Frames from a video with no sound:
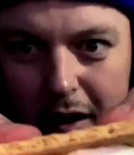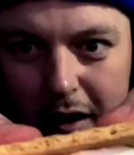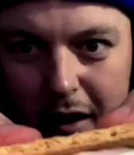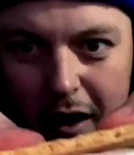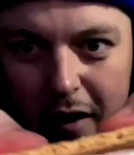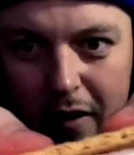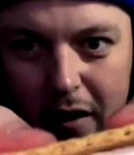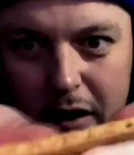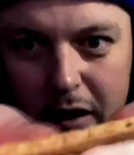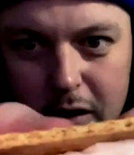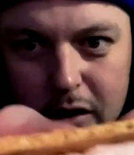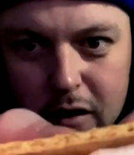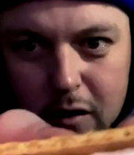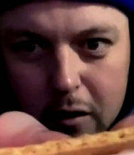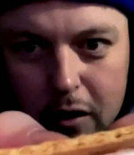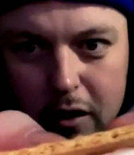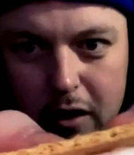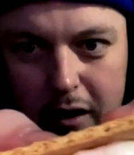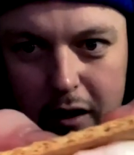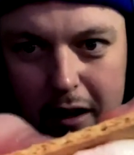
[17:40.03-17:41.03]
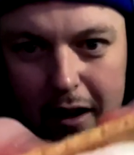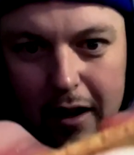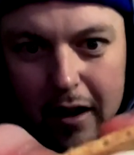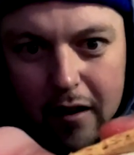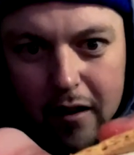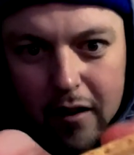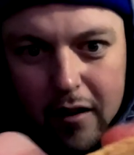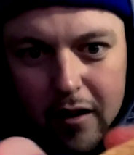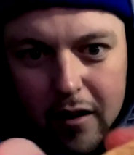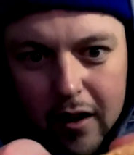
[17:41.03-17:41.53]
and then you squish it
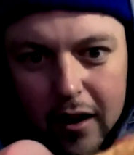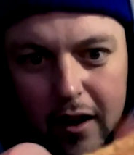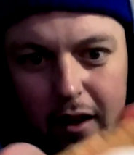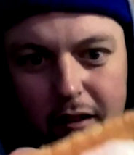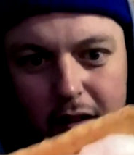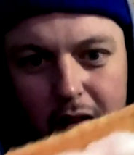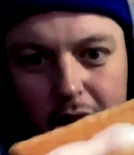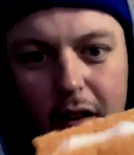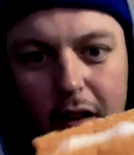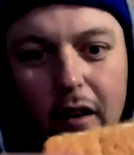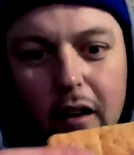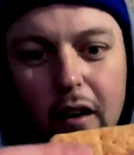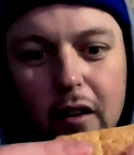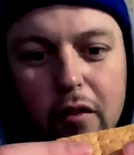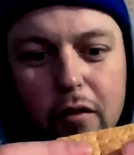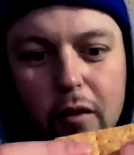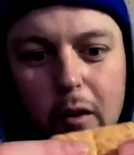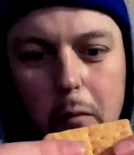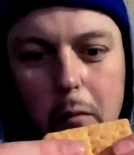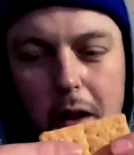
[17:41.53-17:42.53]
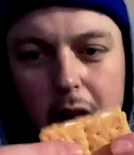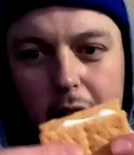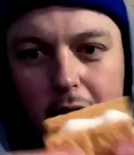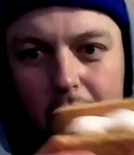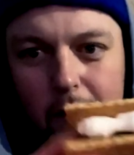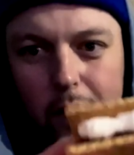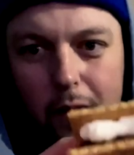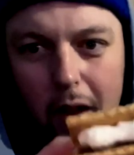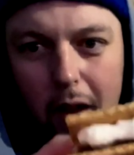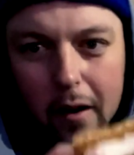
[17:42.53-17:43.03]
down and uh, for me
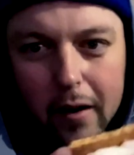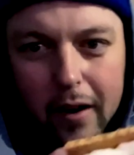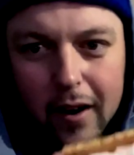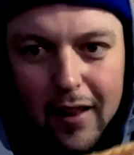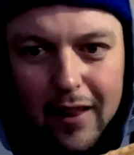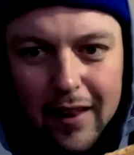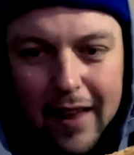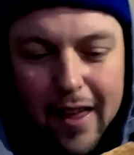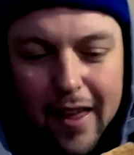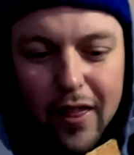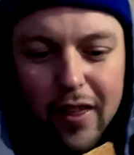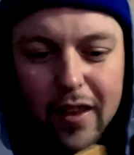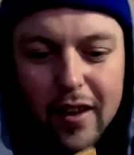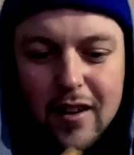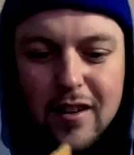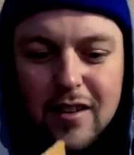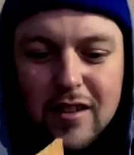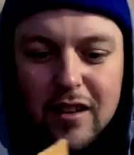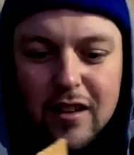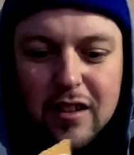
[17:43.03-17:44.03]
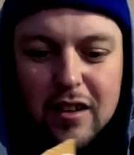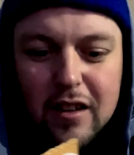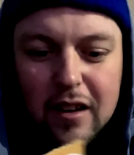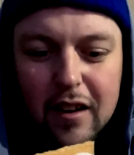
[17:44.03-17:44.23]
I'm gonna let this just